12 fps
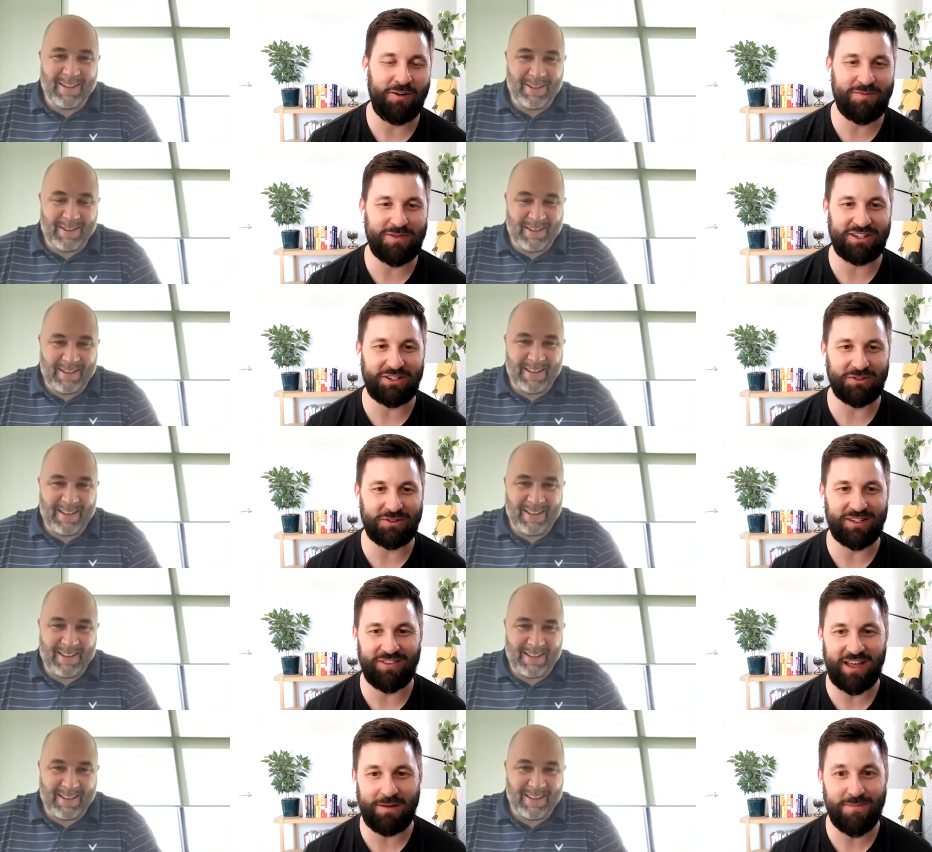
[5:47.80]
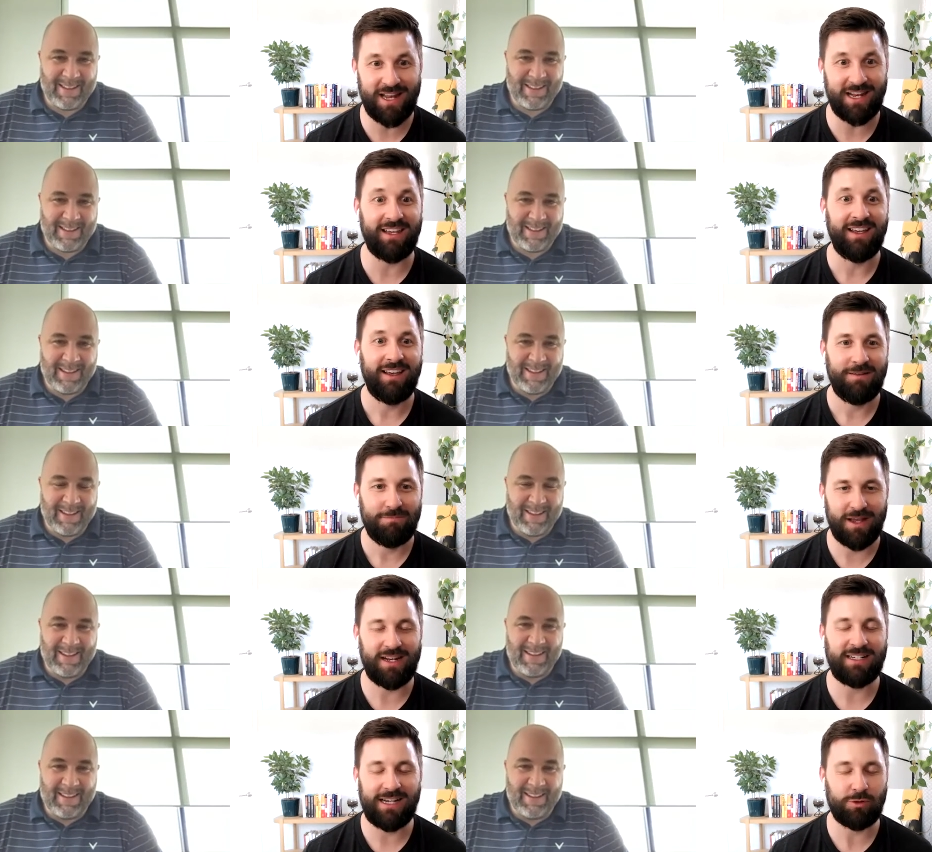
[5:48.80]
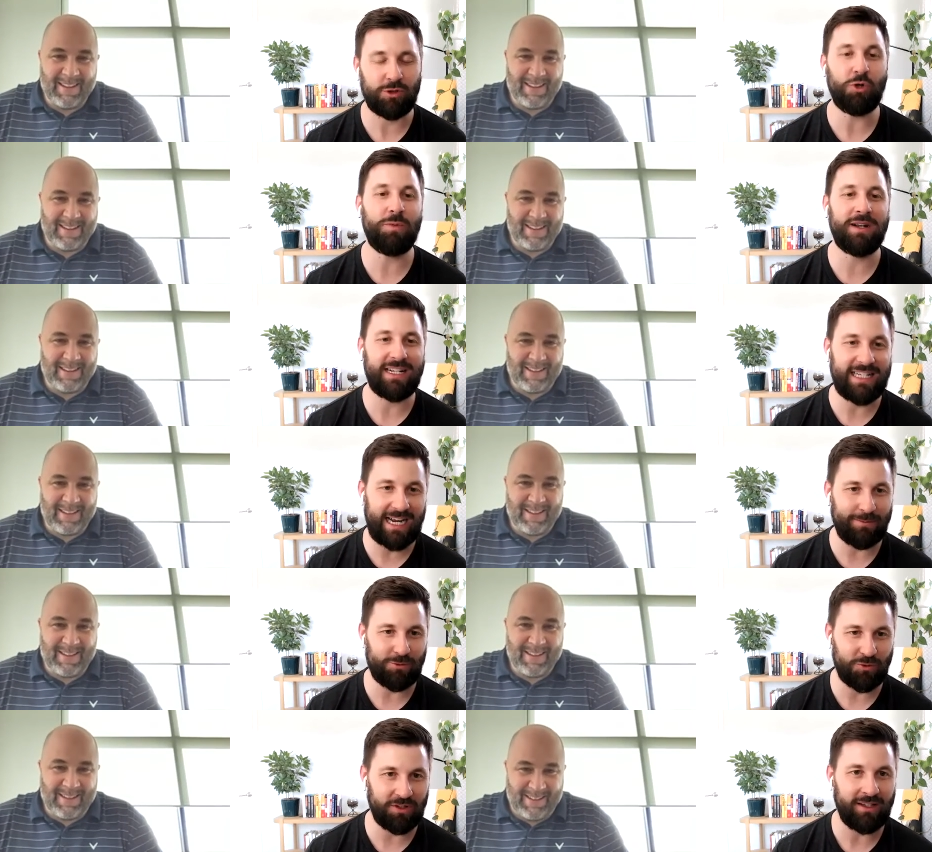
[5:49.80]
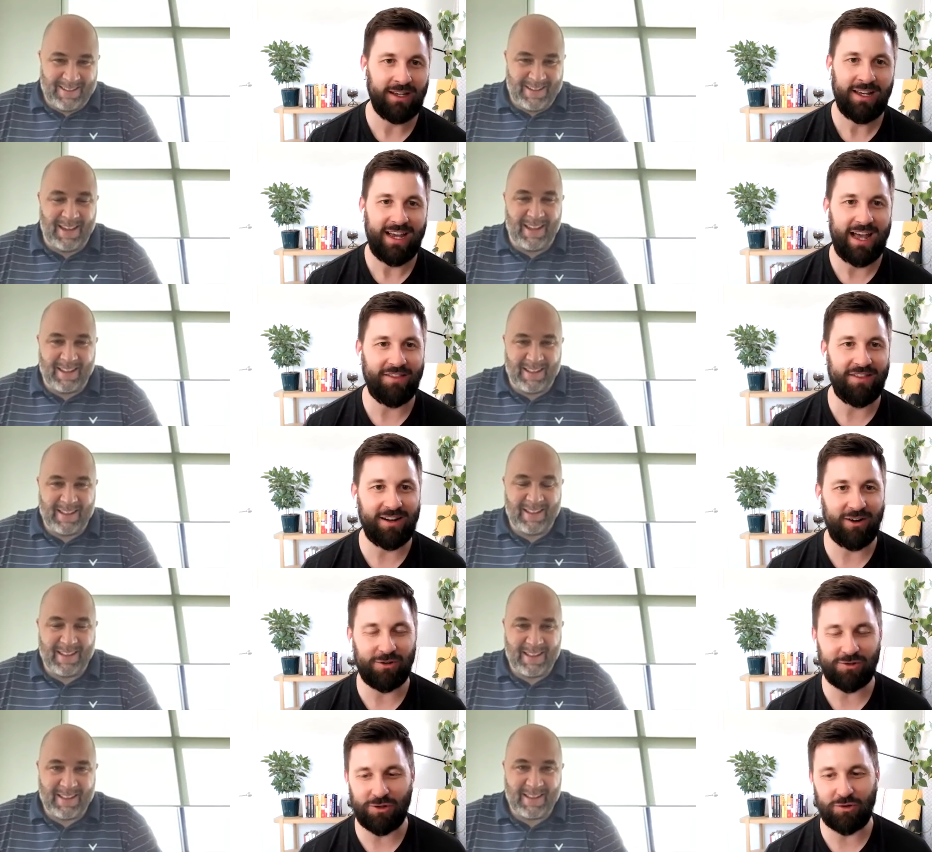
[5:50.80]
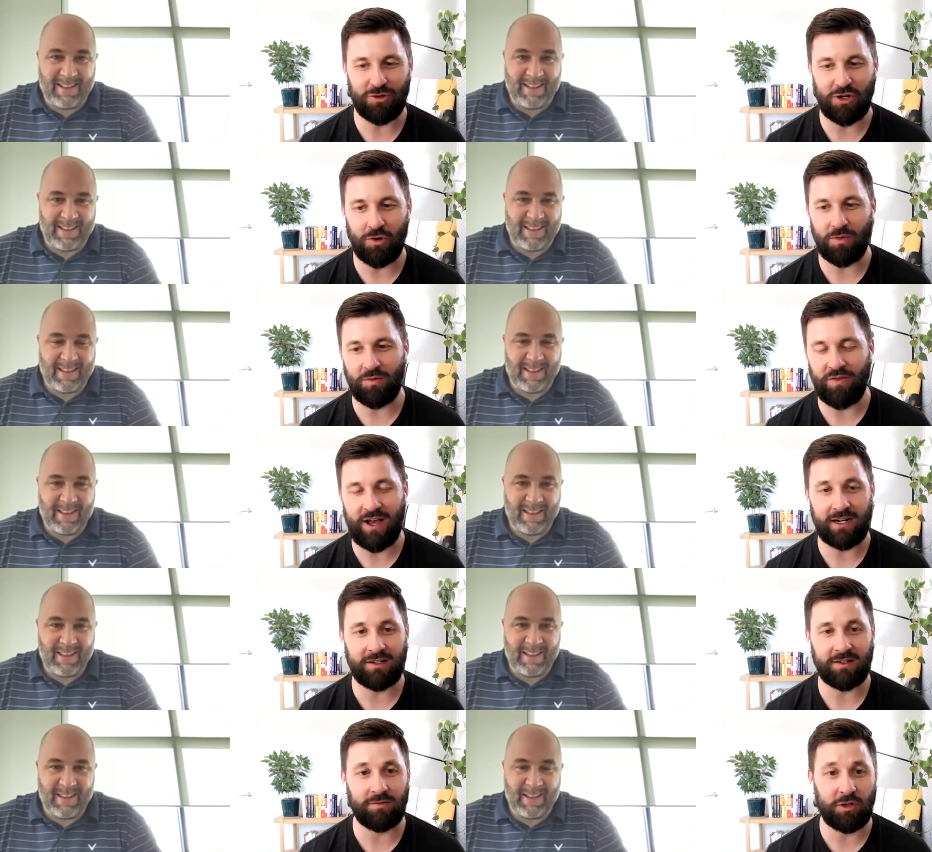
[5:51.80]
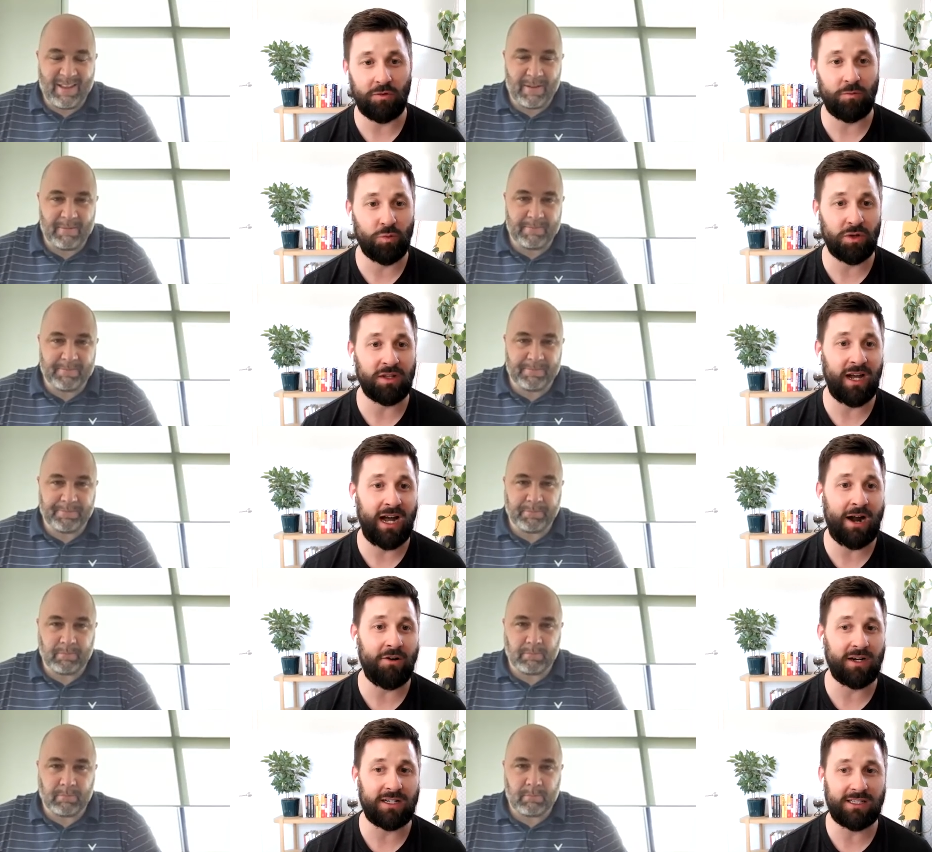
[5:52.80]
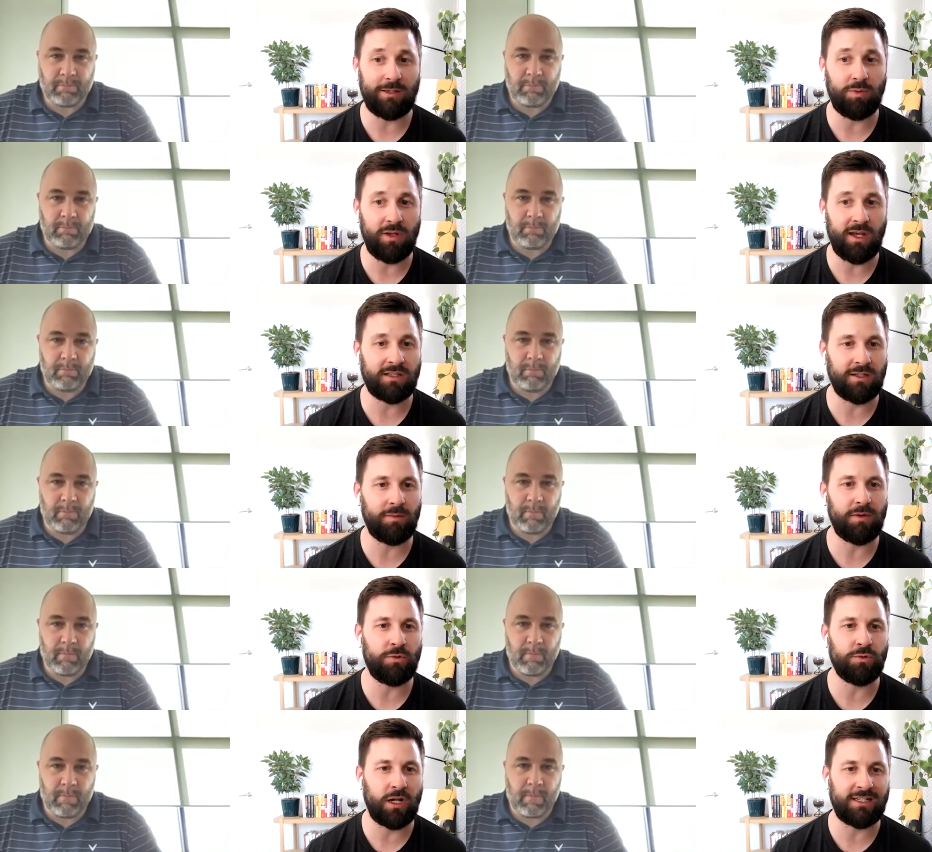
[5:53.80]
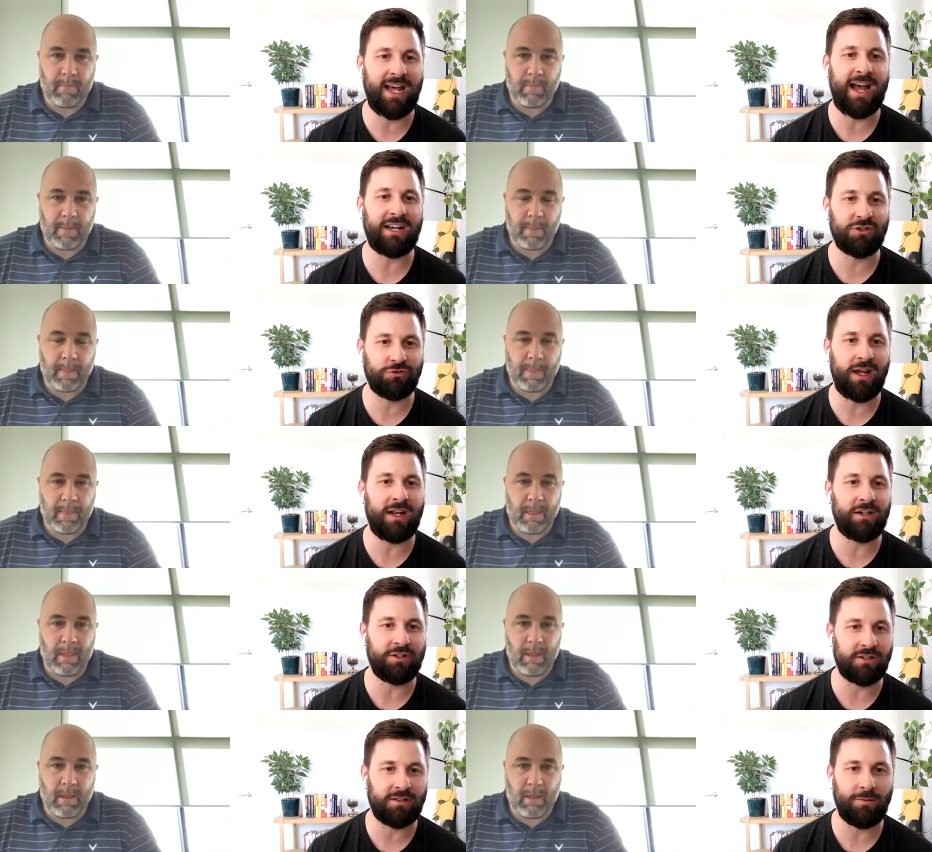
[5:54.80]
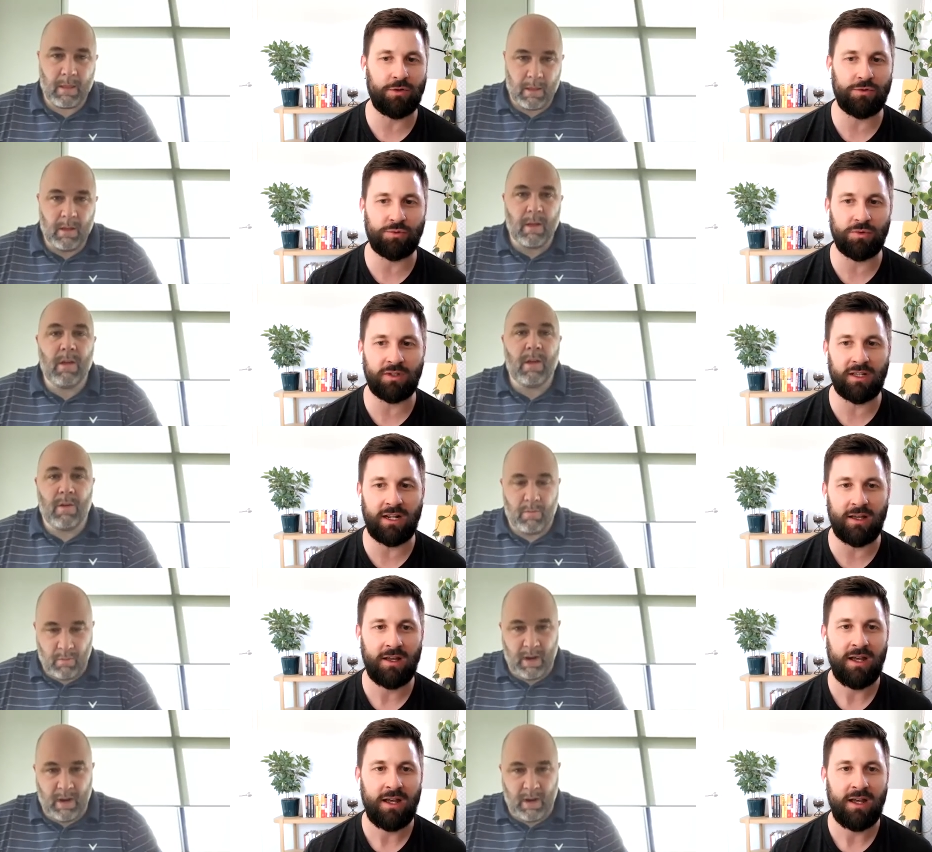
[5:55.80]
Speaker 1: I've been guilty of that many, many times, too many times, really. And then also, you know, the fact of, you know, really hiring a CPA, somebody who a tax strategist, somebody who's really going to